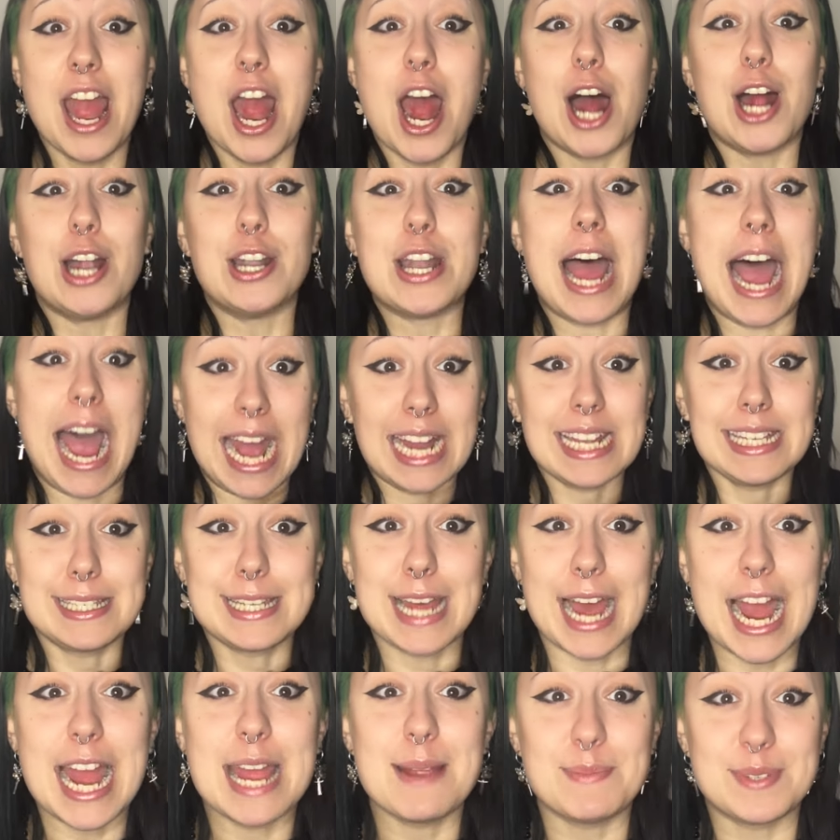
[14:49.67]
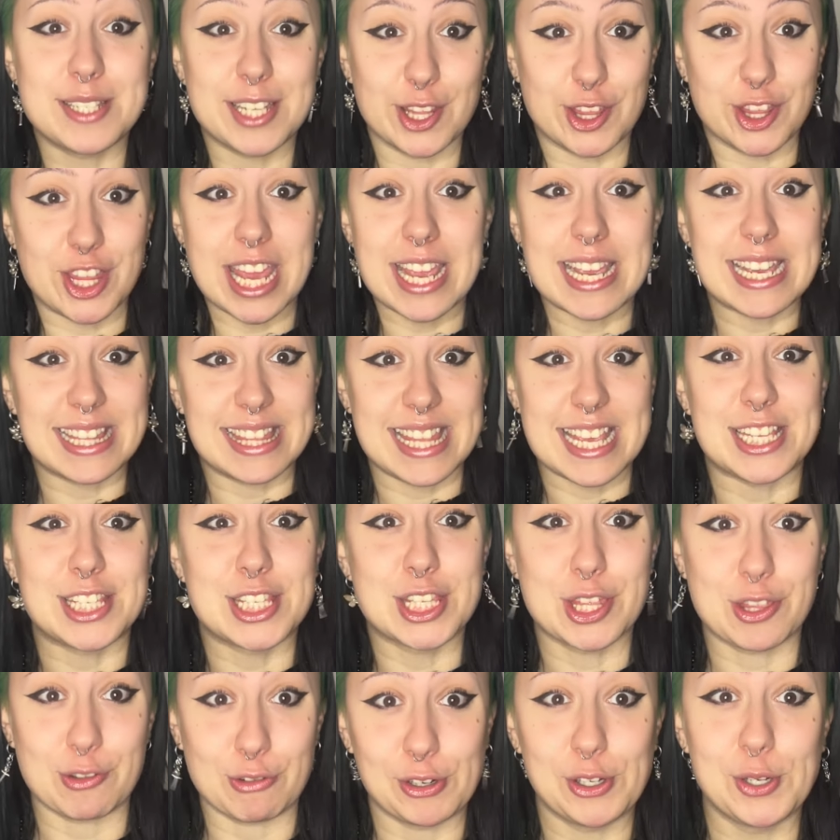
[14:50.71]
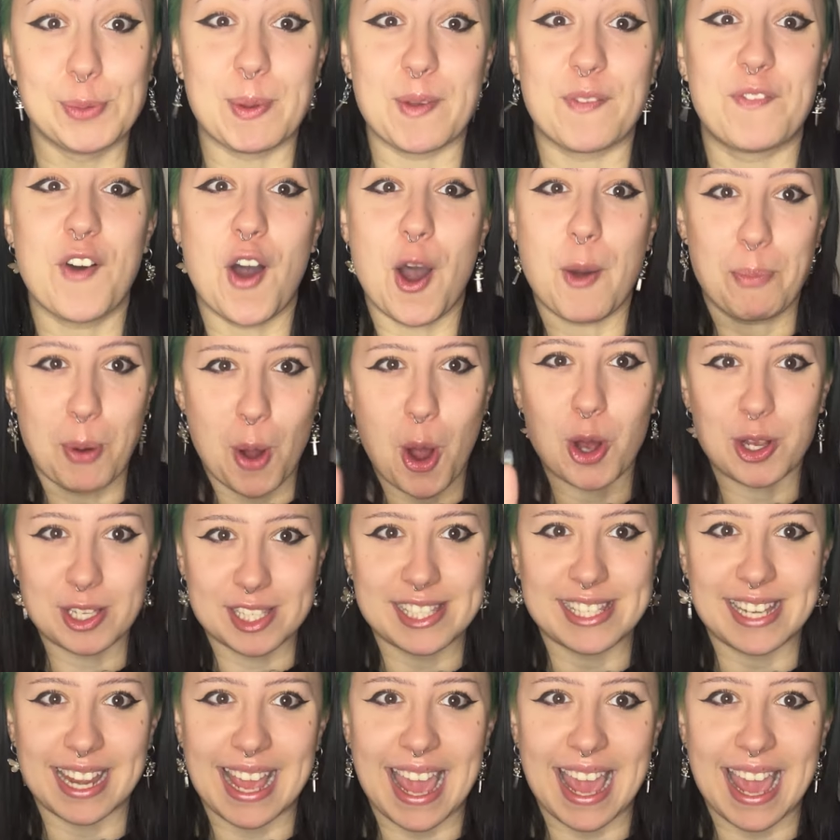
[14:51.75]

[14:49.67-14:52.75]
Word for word: and had time to think this through before posting